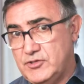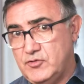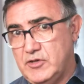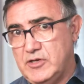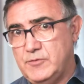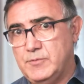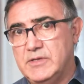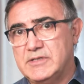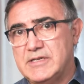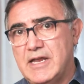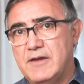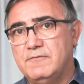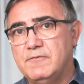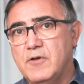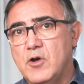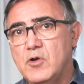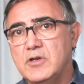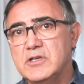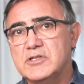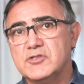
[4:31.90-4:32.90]
treatments and
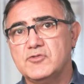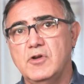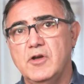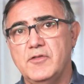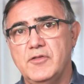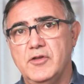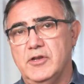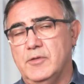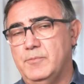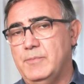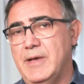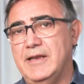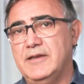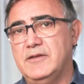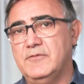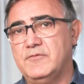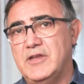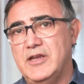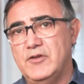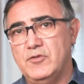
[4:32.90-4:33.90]
focus rather on a
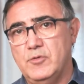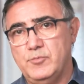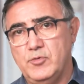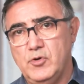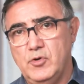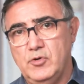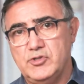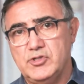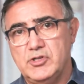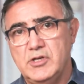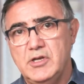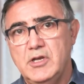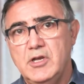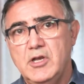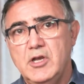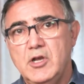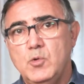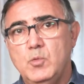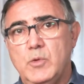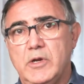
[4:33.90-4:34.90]
palliative care approach,
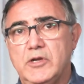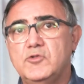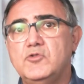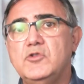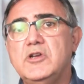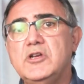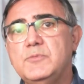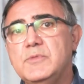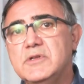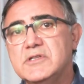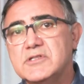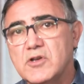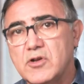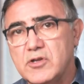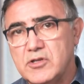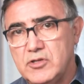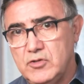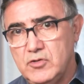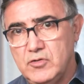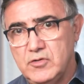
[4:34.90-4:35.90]
where treatments are
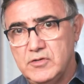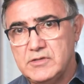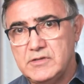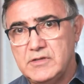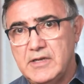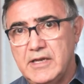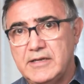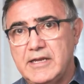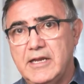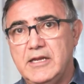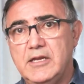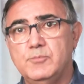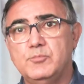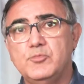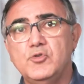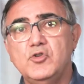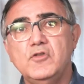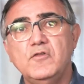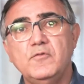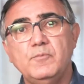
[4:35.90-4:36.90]
used that can
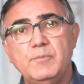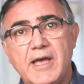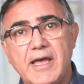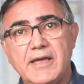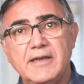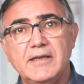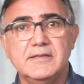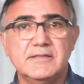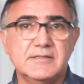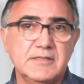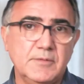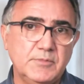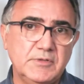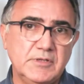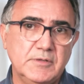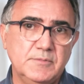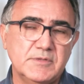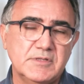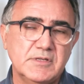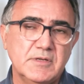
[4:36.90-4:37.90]
improve pain and
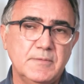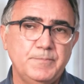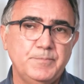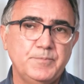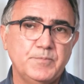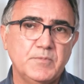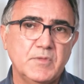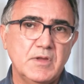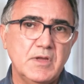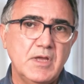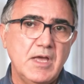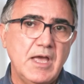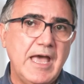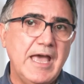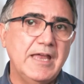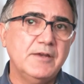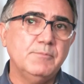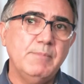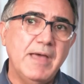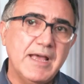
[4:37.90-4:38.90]
symptoms
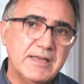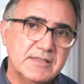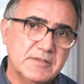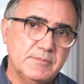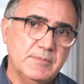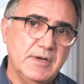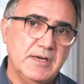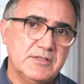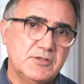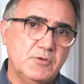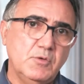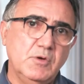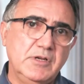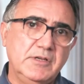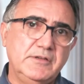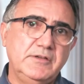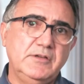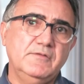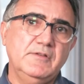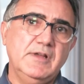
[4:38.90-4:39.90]
and maximize
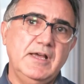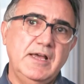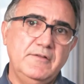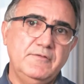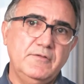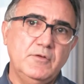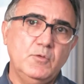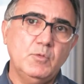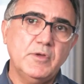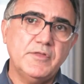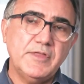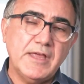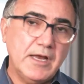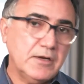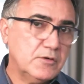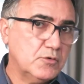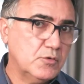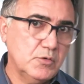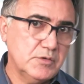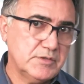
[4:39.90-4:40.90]
quality of life
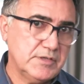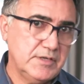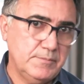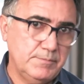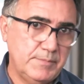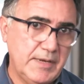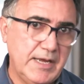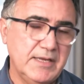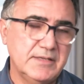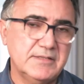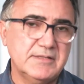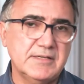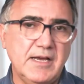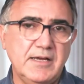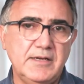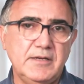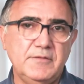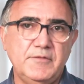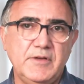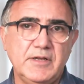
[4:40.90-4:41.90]
without causing bad
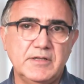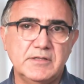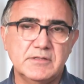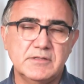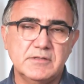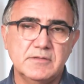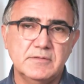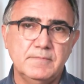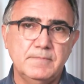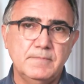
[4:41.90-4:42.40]
side effects.